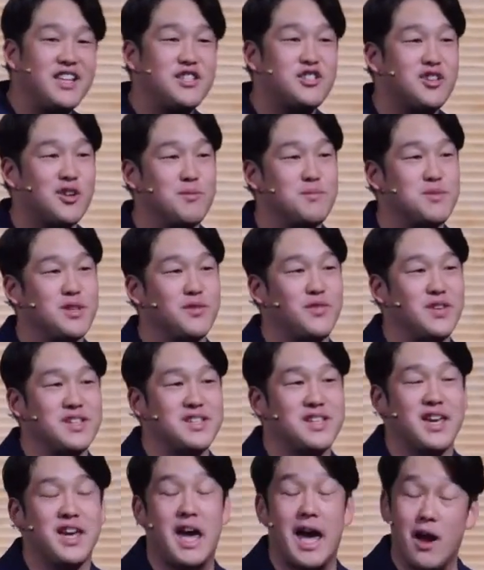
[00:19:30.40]
in terms of his
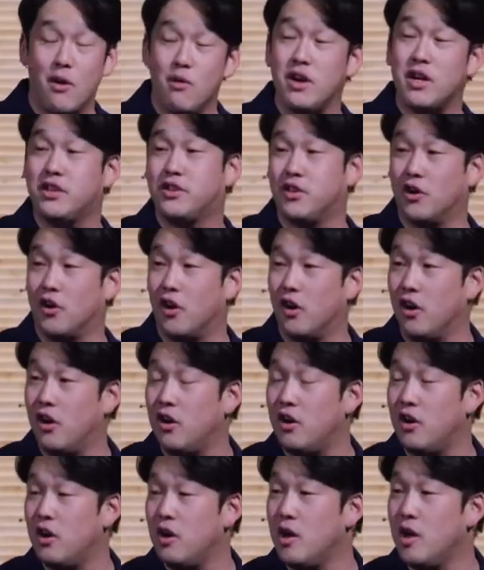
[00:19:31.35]

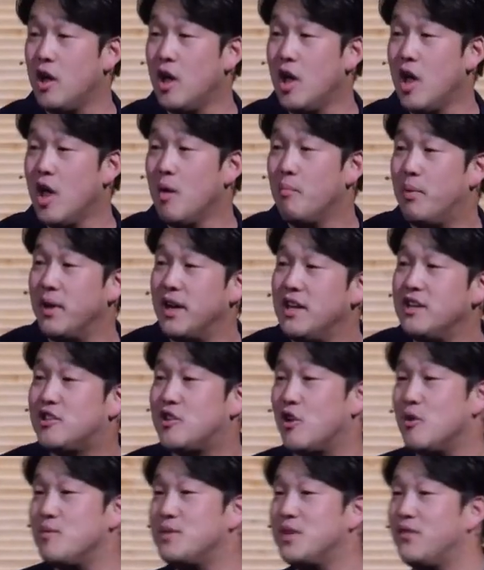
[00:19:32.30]
character, but in
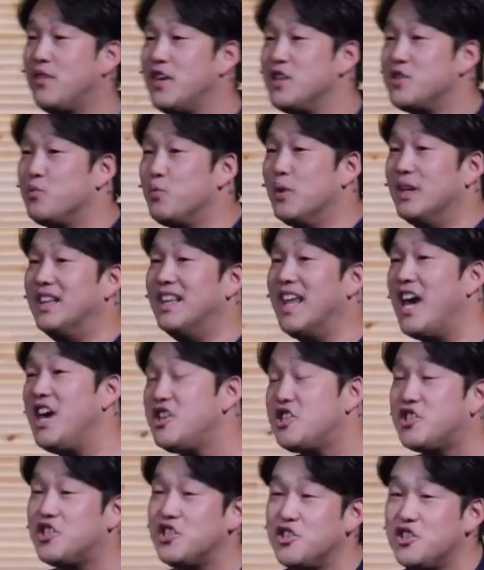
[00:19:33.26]
terms of his
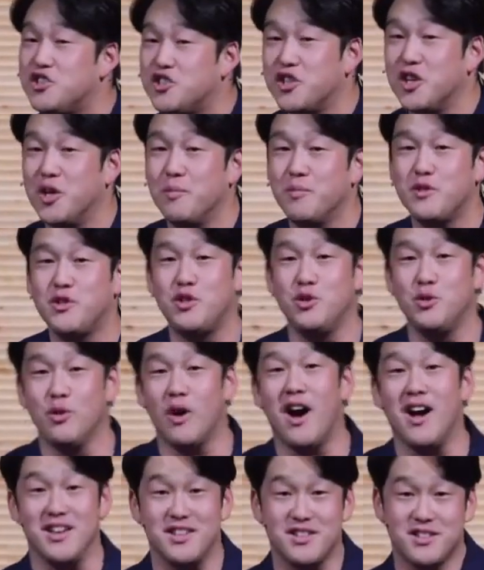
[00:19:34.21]
relationship to
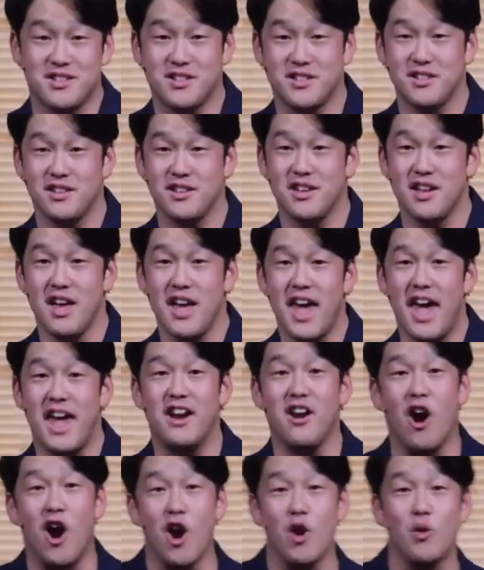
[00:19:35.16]
us and
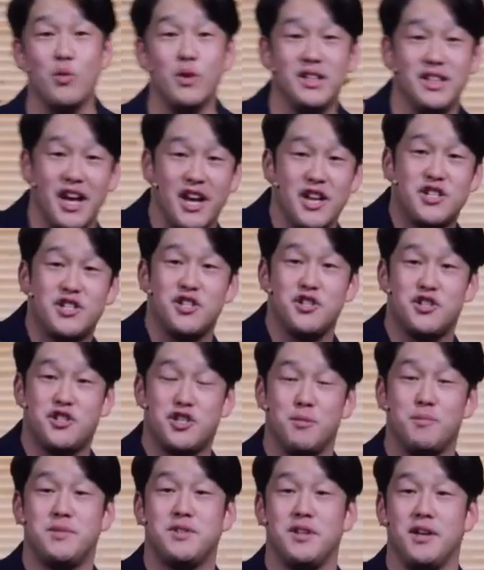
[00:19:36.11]
our
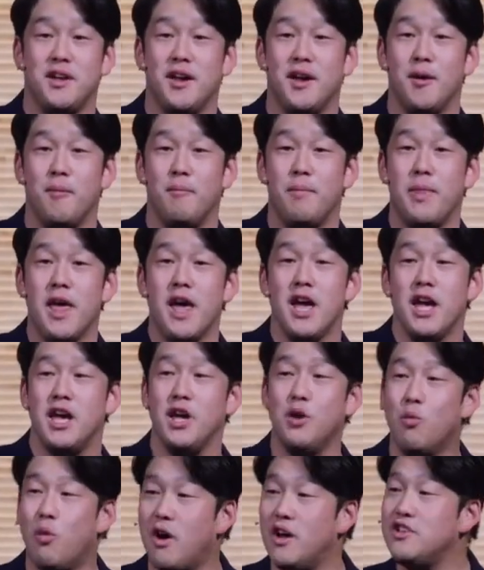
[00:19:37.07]
relationship to him. He
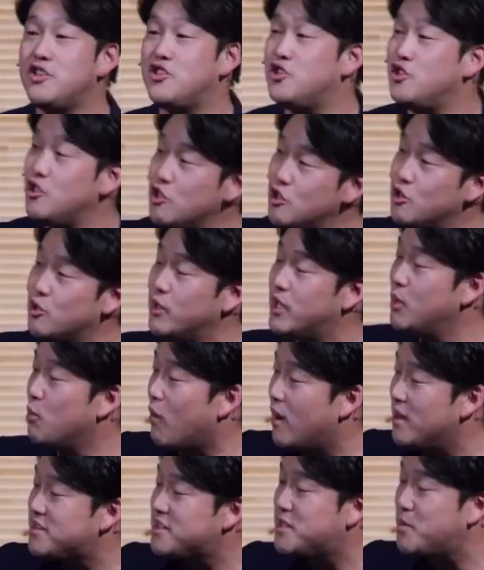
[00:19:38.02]
wants you, He
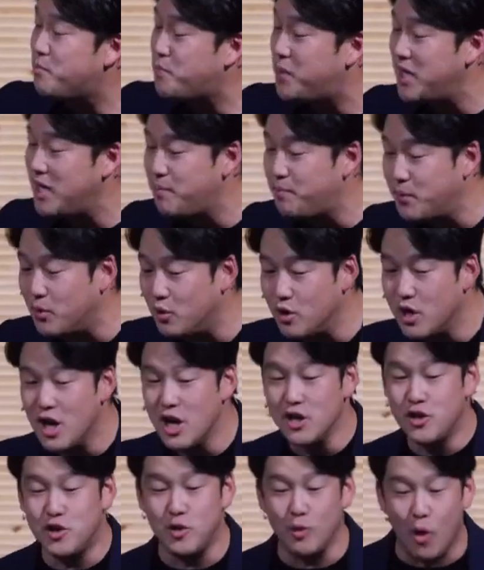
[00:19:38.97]
wants the people
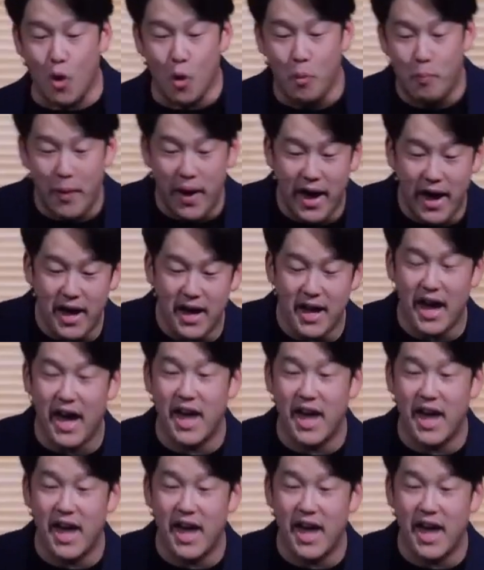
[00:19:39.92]
to obey